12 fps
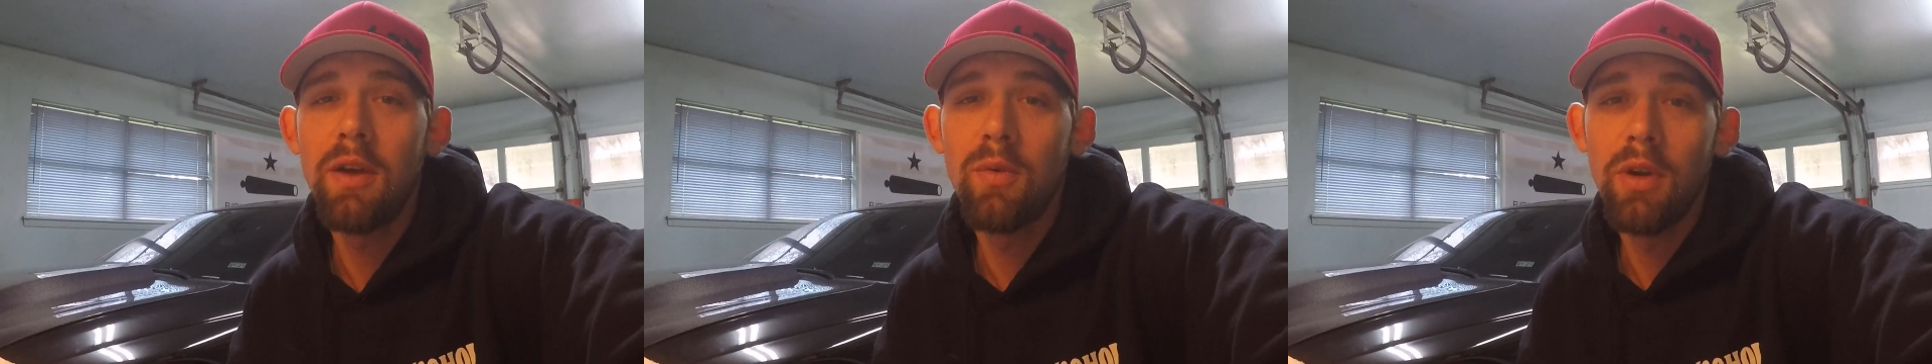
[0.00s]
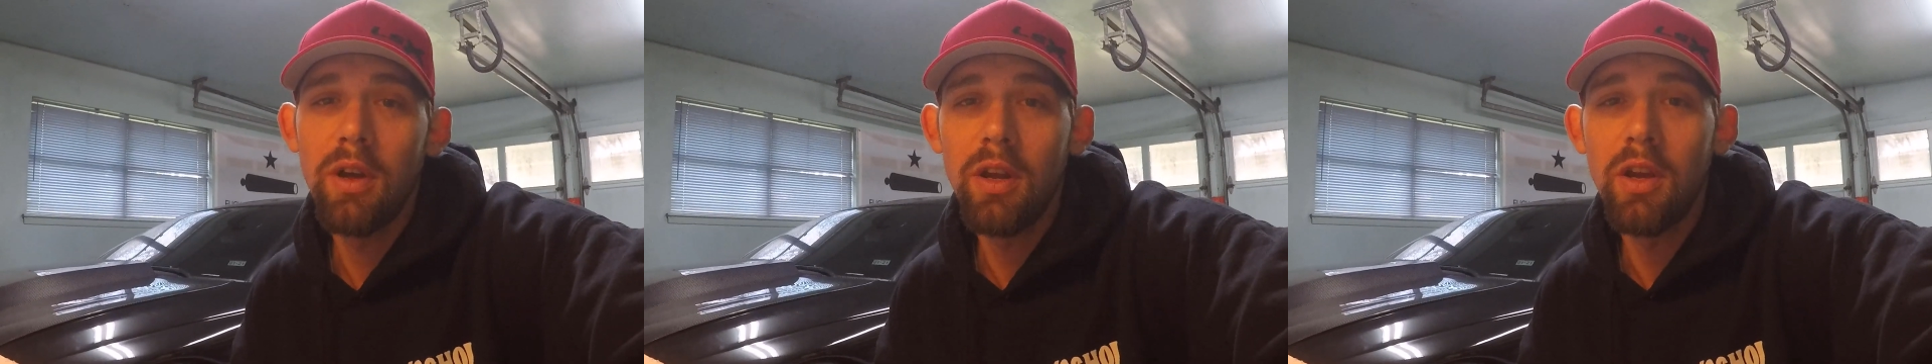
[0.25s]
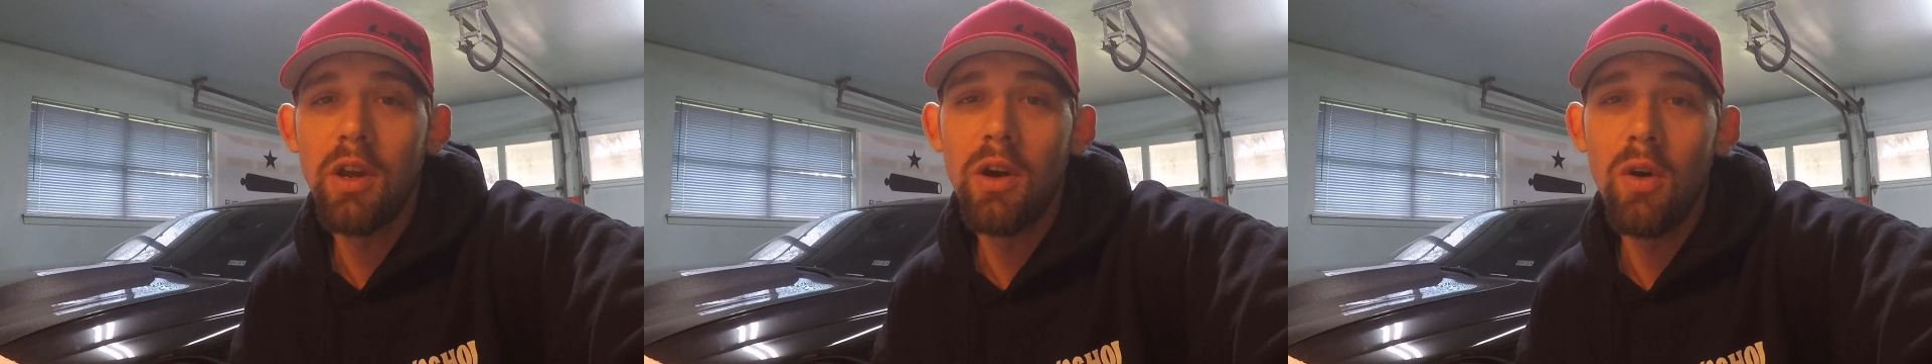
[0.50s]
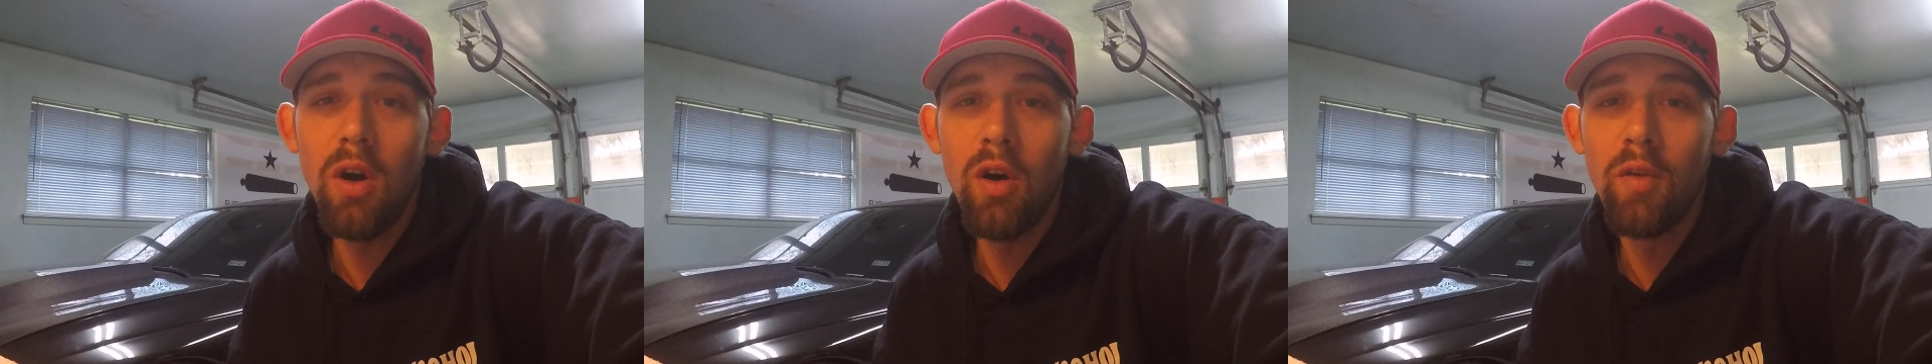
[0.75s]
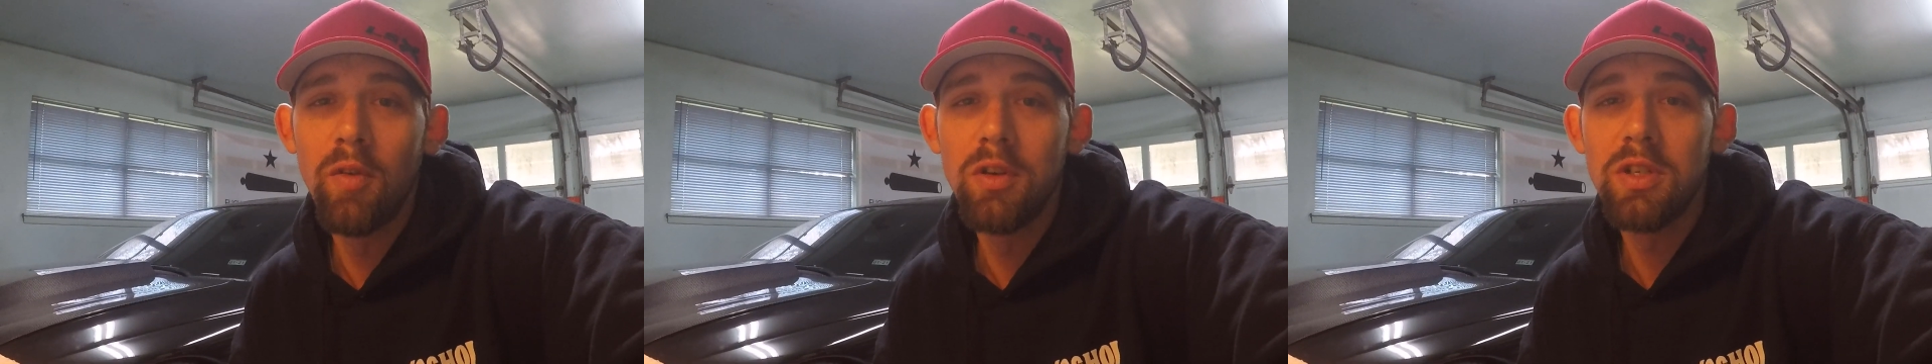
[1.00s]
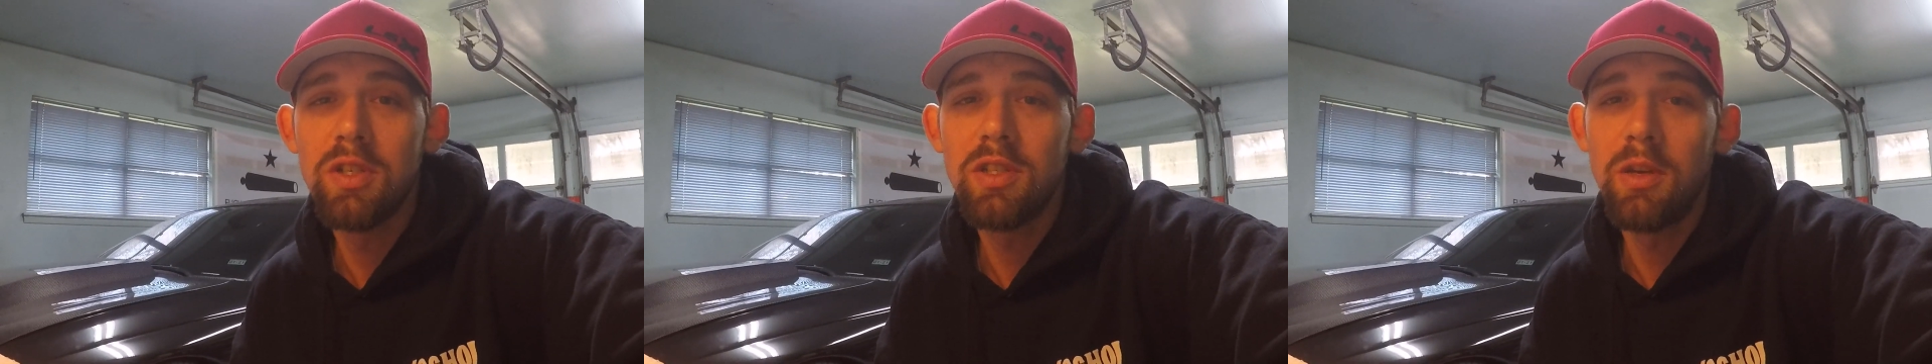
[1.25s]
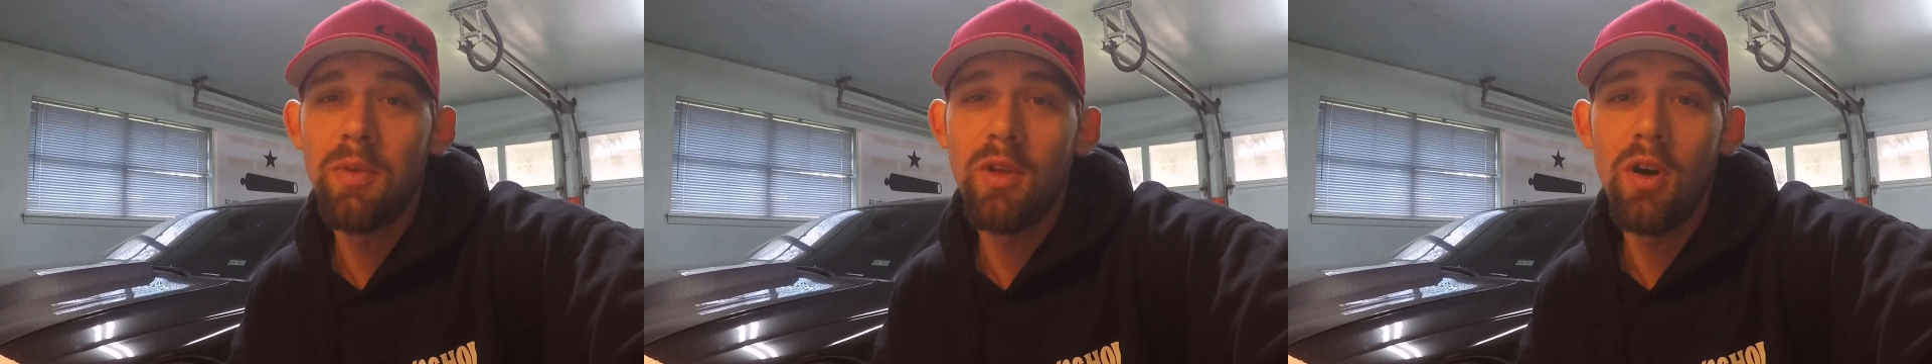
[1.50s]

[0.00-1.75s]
we're going to go over just some of the